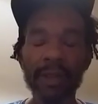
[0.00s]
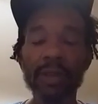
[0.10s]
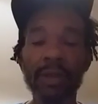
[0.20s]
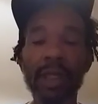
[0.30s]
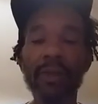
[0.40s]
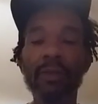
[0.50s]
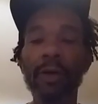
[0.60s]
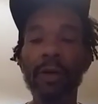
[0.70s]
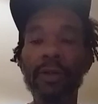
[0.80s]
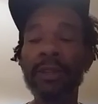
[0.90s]
So in other
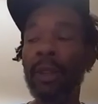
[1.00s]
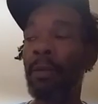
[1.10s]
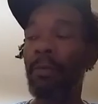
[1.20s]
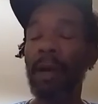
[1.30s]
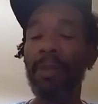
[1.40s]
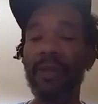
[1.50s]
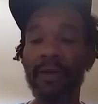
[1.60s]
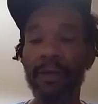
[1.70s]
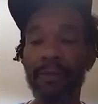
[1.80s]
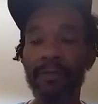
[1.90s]
words, my mother,
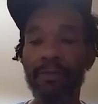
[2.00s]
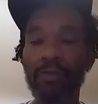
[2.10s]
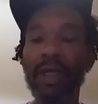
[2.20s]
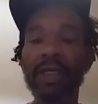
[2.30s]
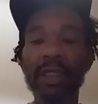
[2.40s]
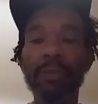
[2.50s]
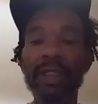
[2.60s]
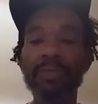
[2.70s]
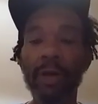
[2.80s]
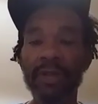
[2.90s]
because I'm
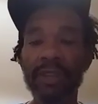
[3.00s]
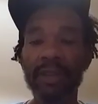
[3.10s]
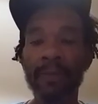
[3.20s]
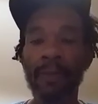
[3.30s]
this person